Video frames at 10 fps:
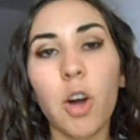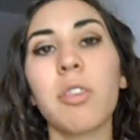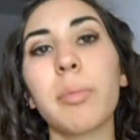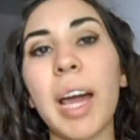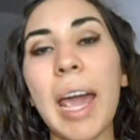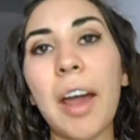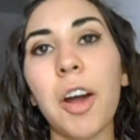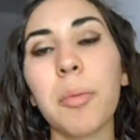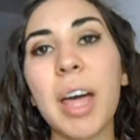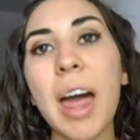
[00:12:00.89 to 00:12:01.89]
over my
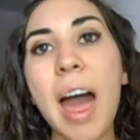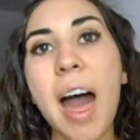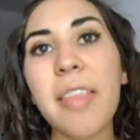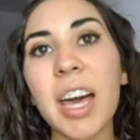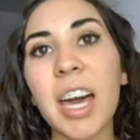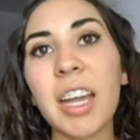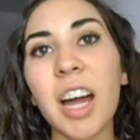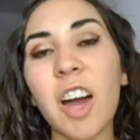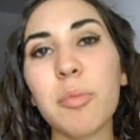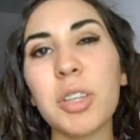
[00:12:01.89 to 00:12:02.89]
hair. And then
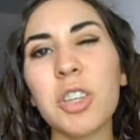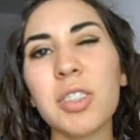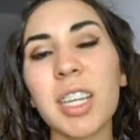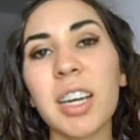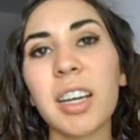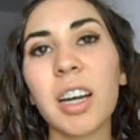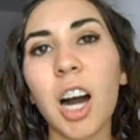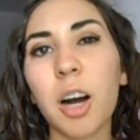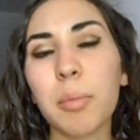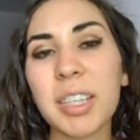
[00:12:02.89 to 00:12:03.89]
I've been using
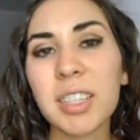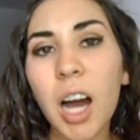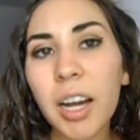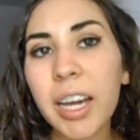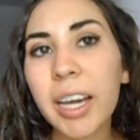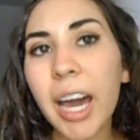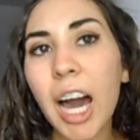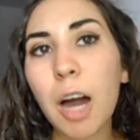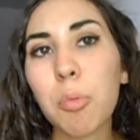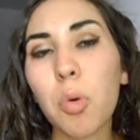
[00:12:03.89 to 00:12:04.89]
a stocking
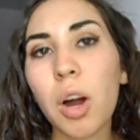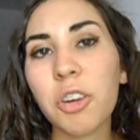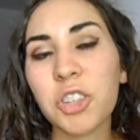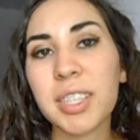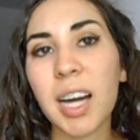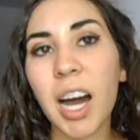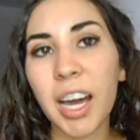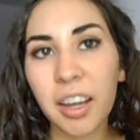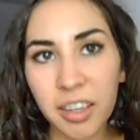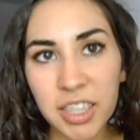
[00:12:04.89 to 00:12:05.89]
cap, or I'll just
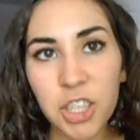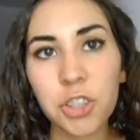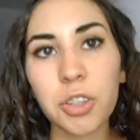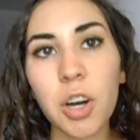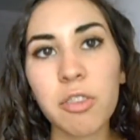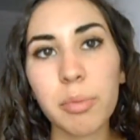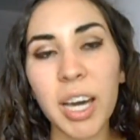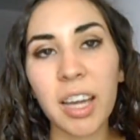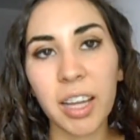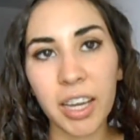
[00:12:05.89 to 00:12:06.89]
tie a t-shirt over my
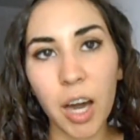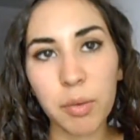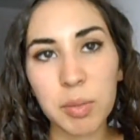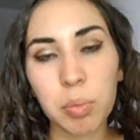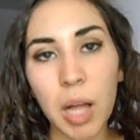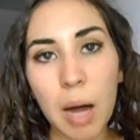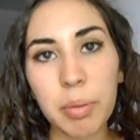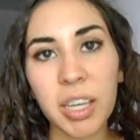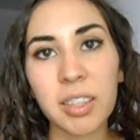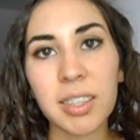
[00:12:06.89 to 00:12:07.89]
head like I was
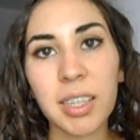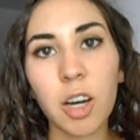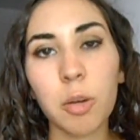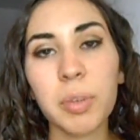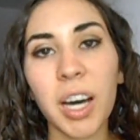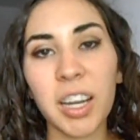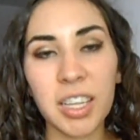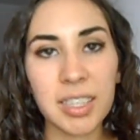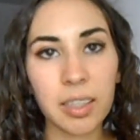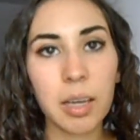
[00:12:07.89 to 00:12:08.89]
plopping to help kind of
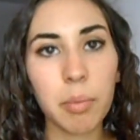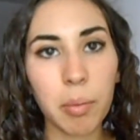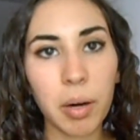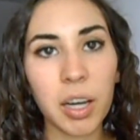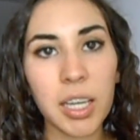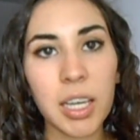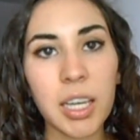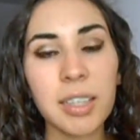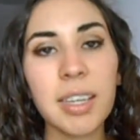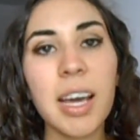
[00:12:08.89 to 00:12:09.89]
insulate my body
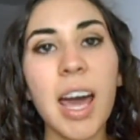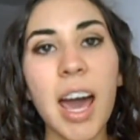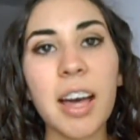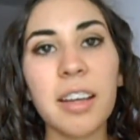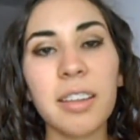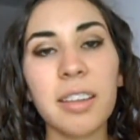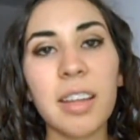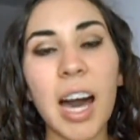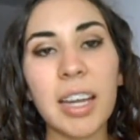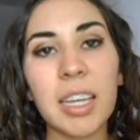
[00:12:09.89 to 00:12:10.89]
heat, and
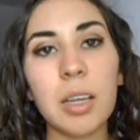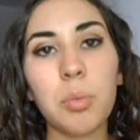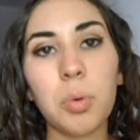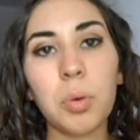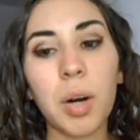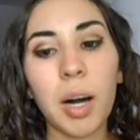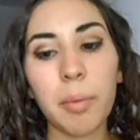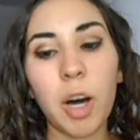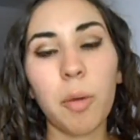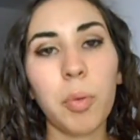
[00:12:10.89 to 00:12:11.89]
that heat will
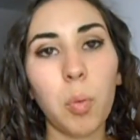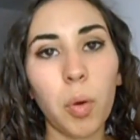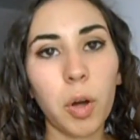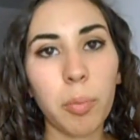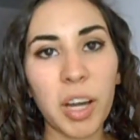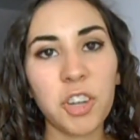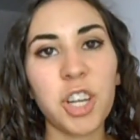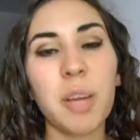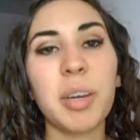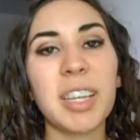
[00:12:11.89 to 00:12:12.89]
help the oil
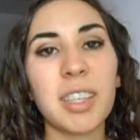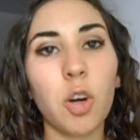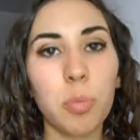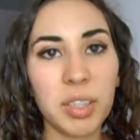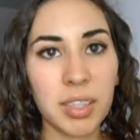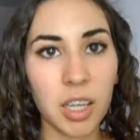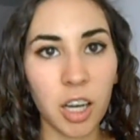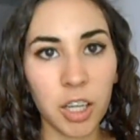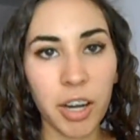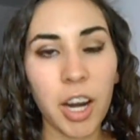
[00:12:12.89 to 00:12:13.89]
penetrate because it opens
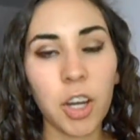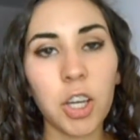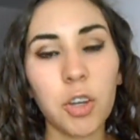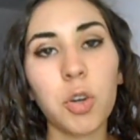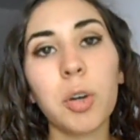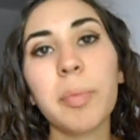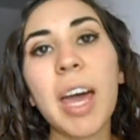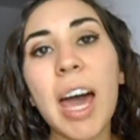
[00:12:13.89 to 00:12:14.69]
your hair cuticle.